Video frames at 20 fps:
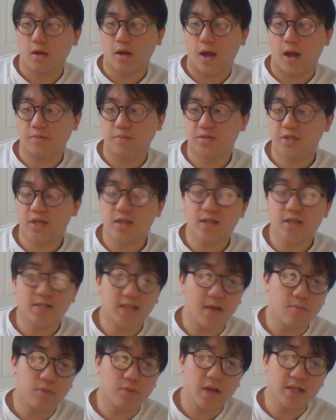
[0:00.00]
I'm sticking in the
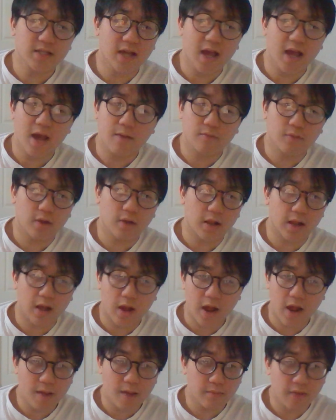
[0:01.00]
same place I am, like
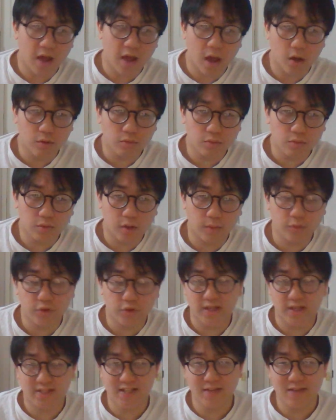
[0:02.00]
I am now. I'm
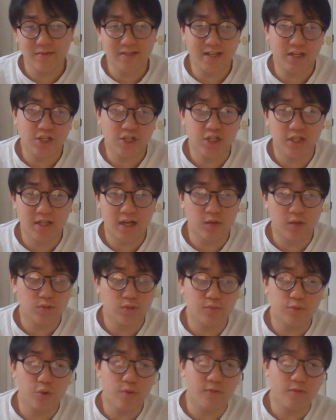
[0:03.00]
doing the same exact shit that I was
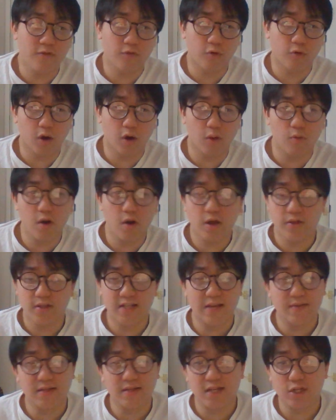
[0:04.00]
doing before. I'm working the
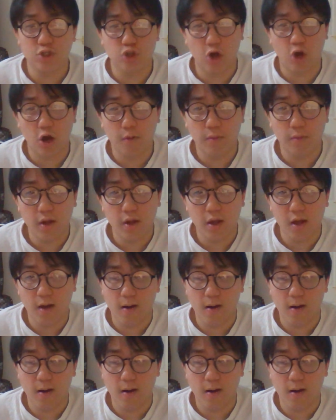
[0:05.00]
same exact job.